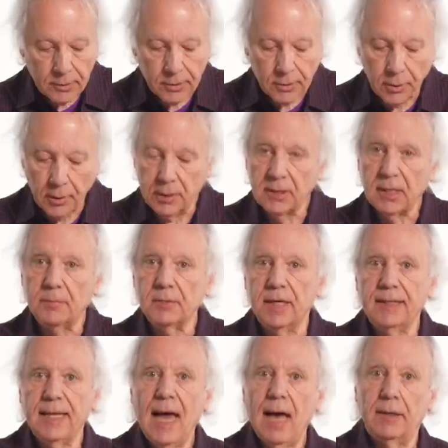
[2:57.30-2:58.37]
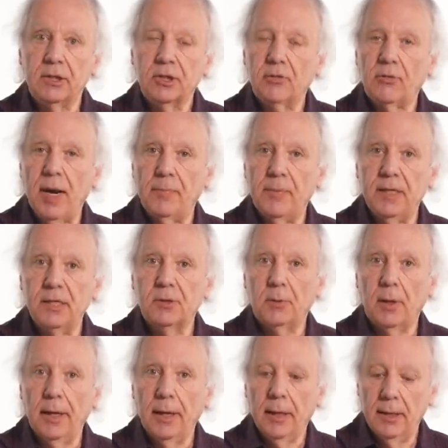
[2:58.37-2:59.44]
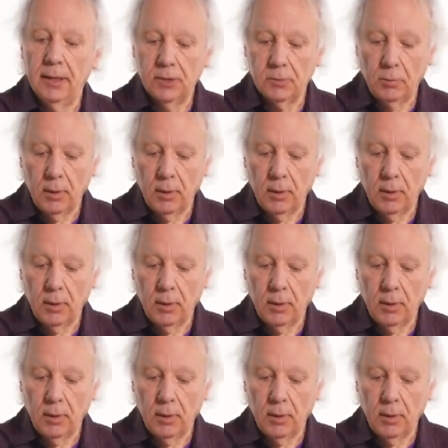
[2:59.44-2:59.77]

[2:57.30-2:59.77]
to turn this upside down and scrape this way as